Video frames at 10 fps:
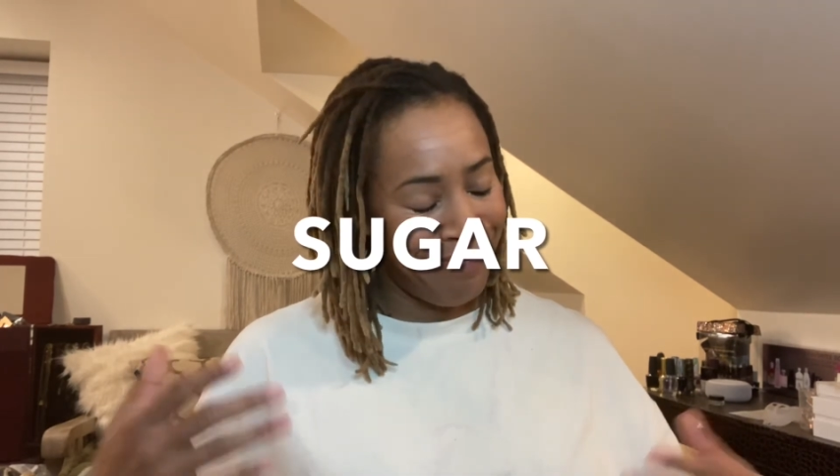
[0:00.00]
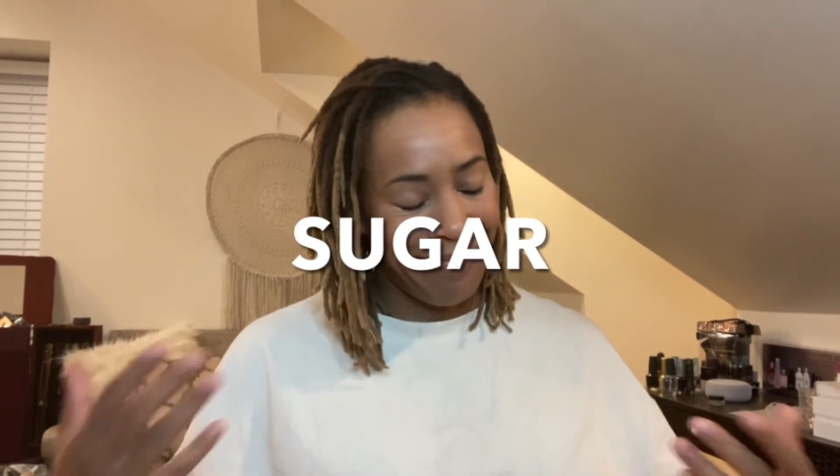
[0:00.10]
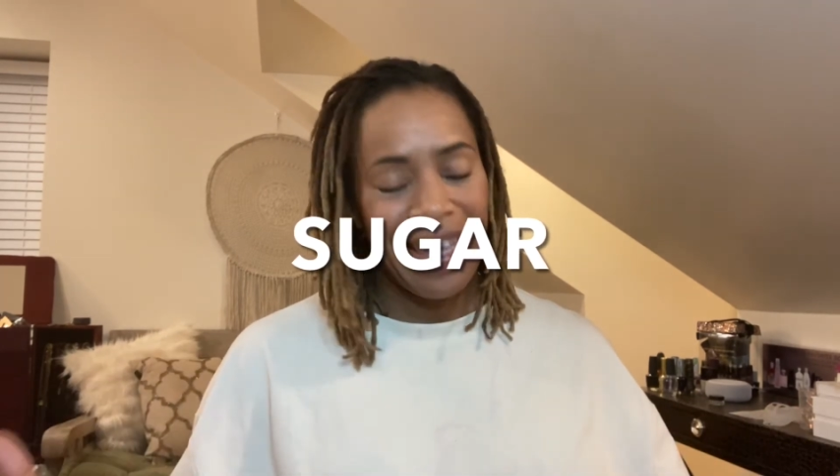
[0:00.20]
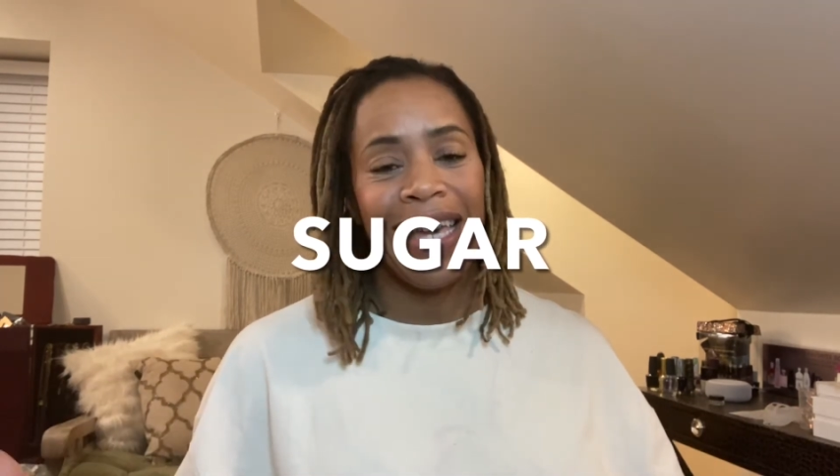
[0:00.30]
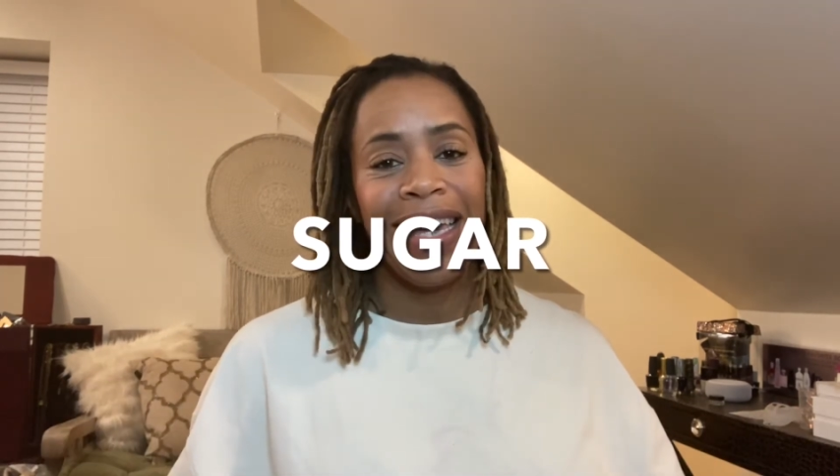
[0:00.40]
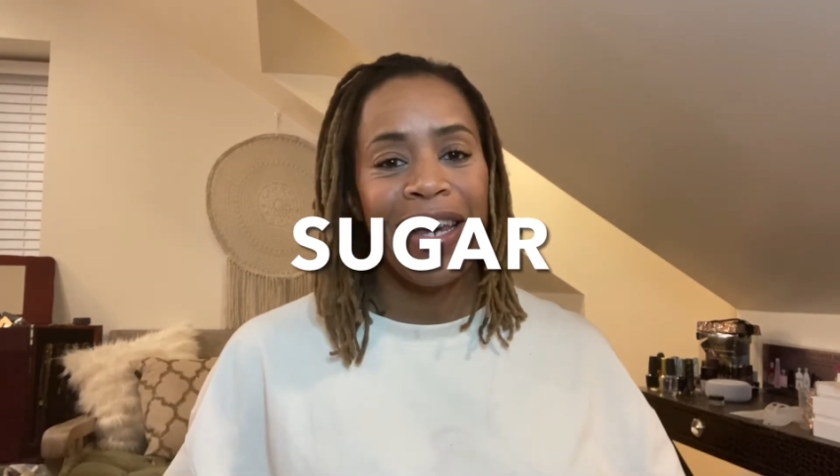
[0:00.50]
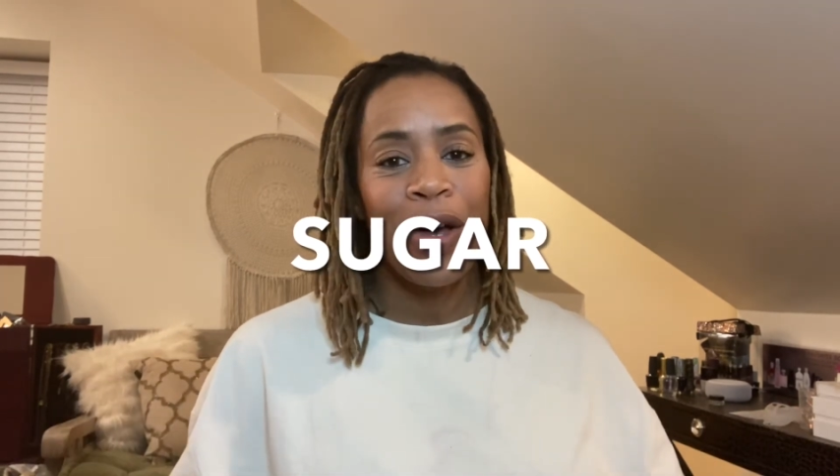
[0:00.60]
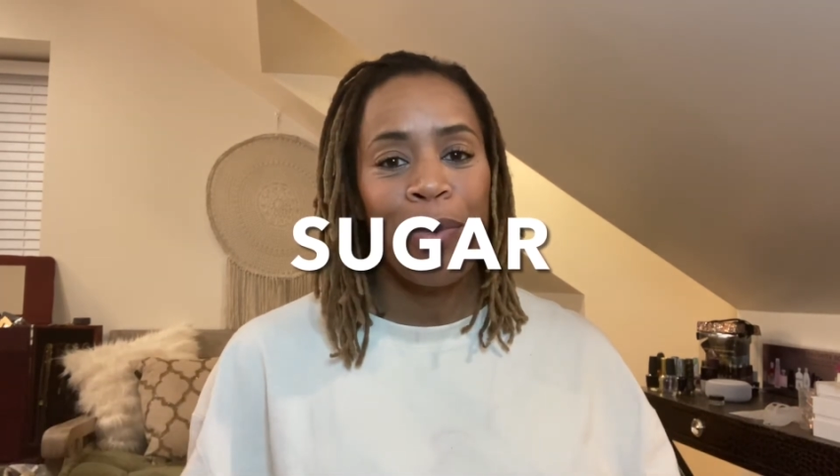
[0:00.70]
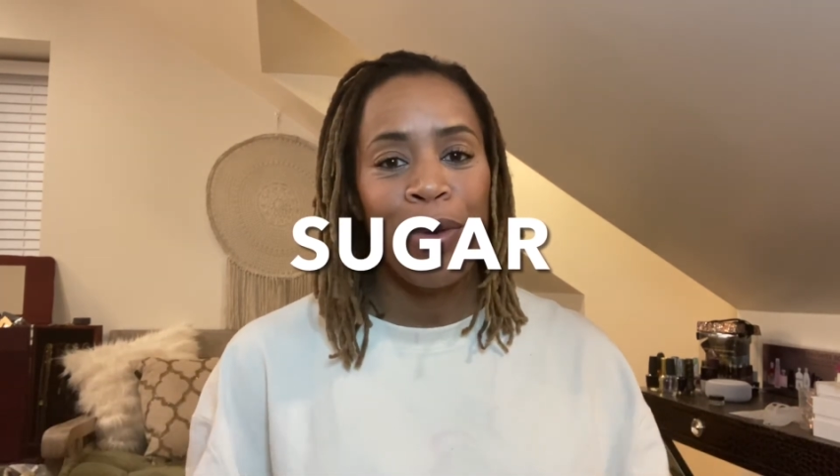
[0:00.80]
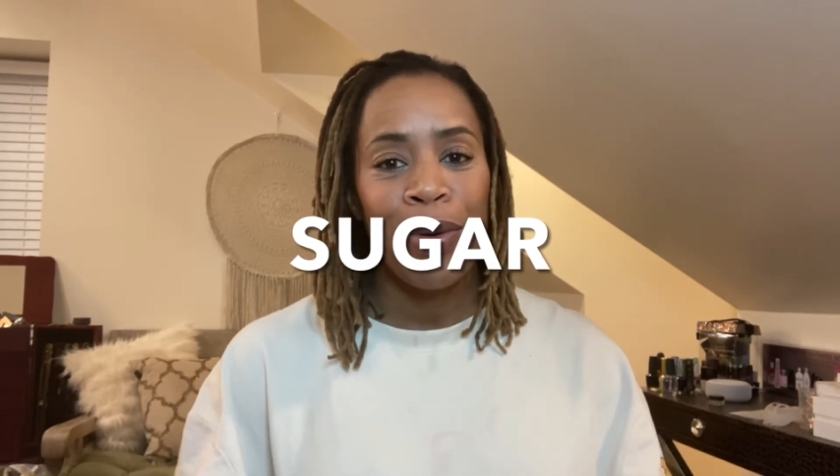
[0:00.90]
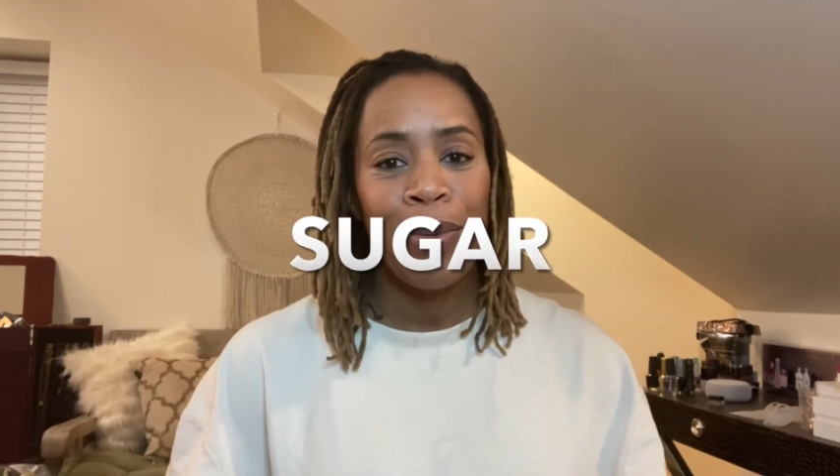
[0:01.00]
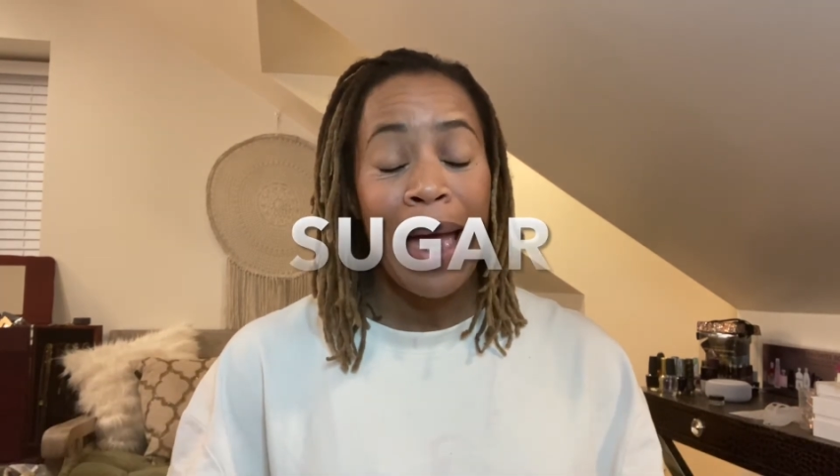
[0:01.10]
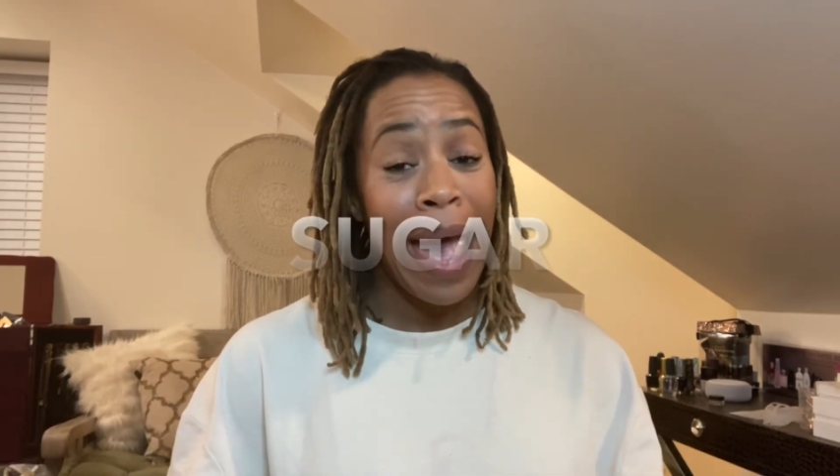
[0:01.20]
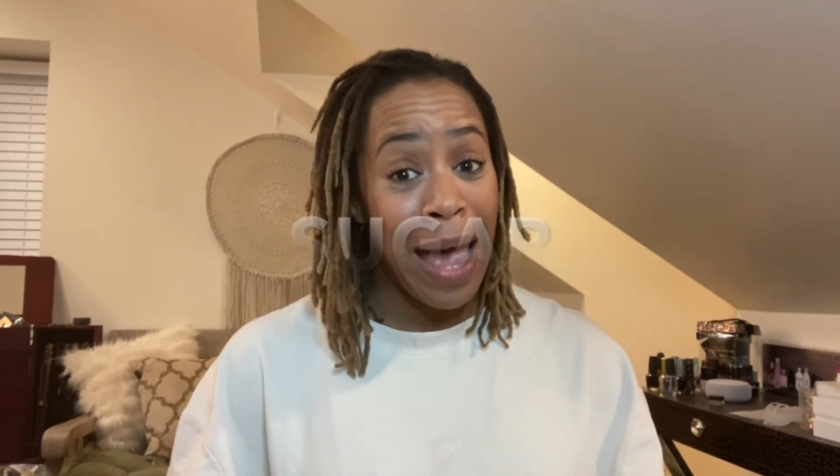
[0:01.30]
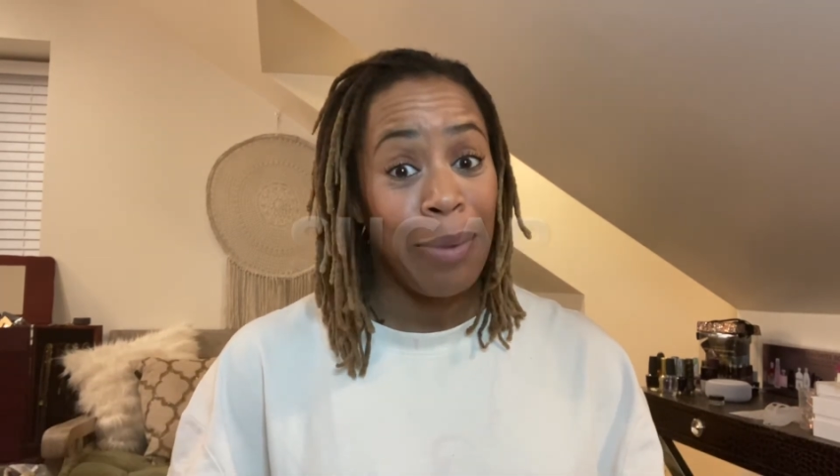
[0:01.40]
it can help you
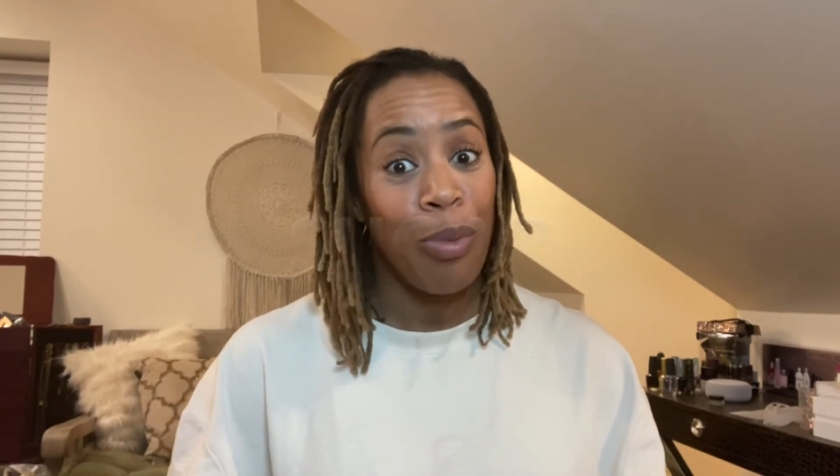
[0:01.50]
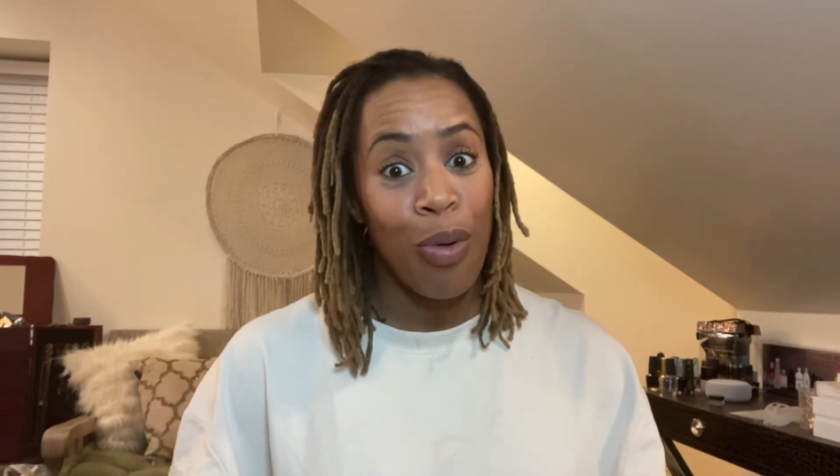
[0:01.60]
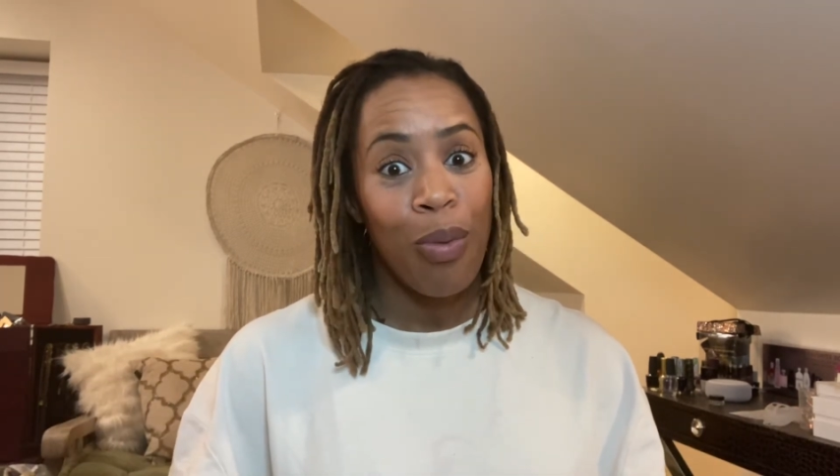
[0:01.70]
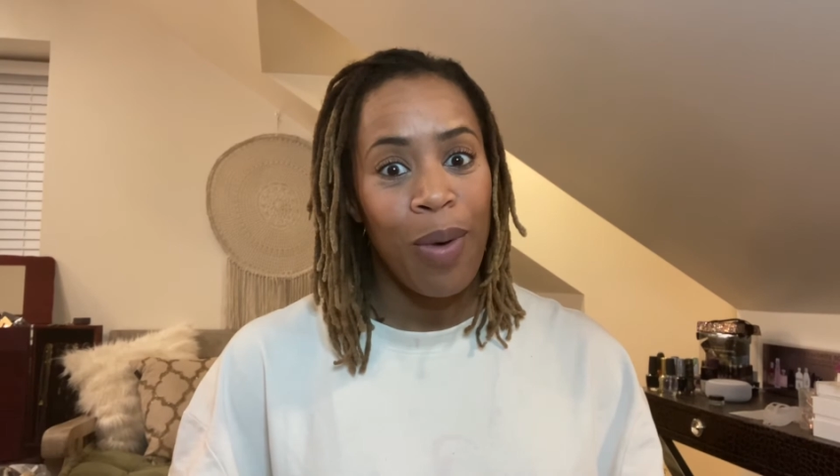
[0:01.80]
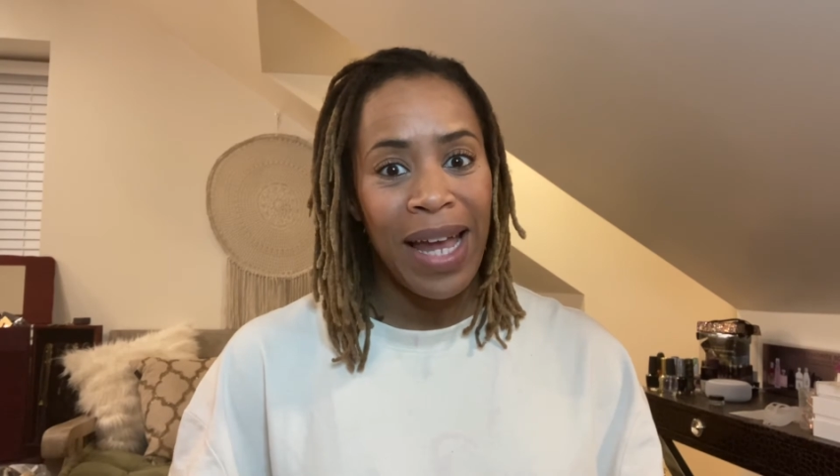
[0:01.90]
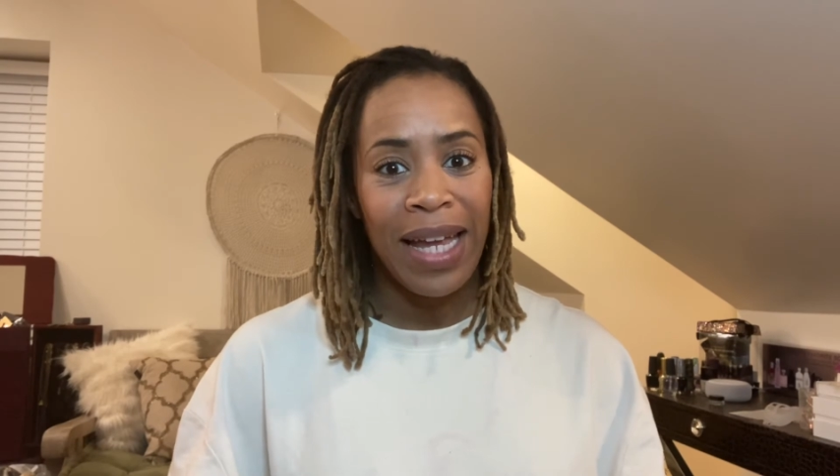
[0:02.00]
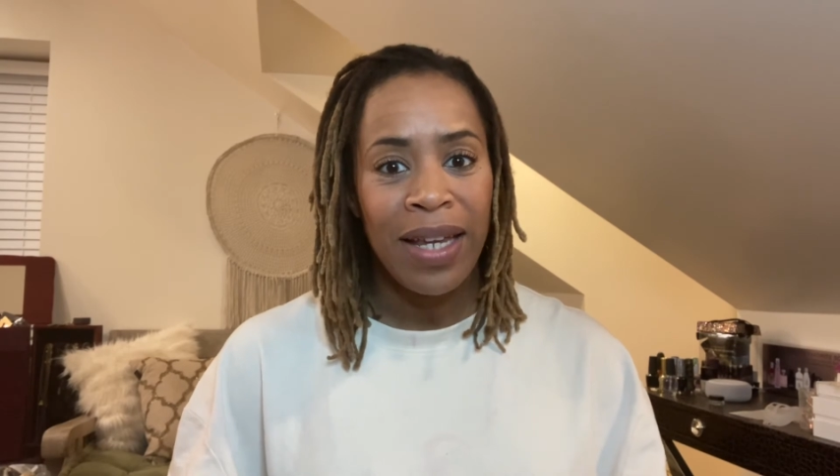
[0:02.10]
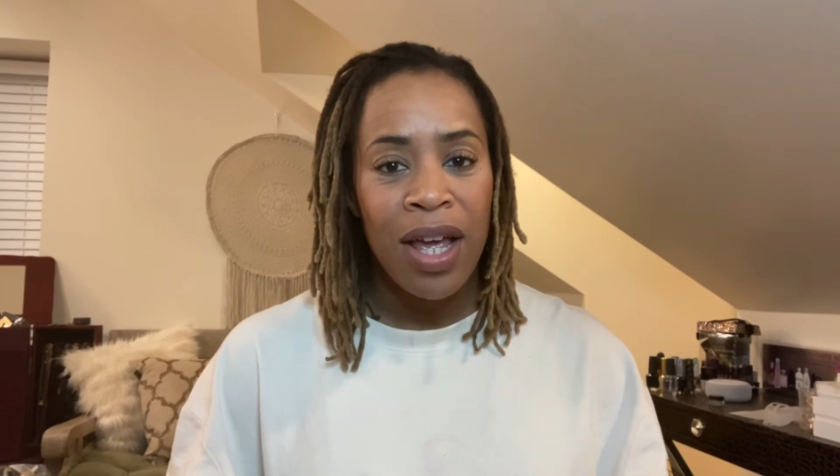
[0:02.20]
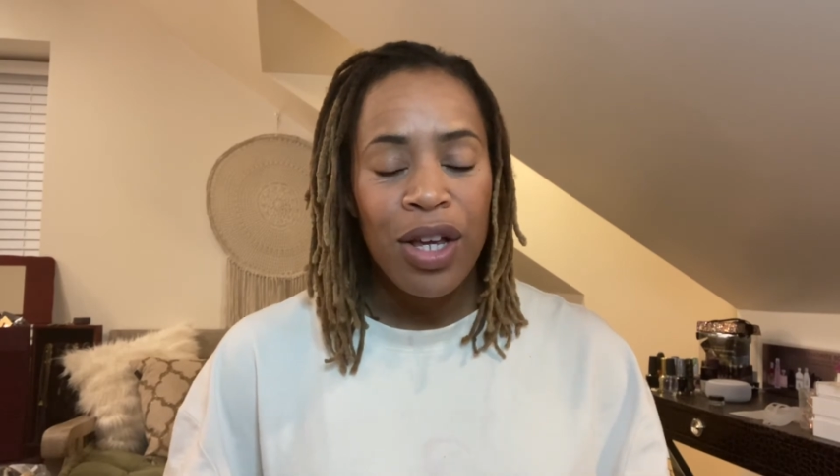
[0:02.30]
add more weight.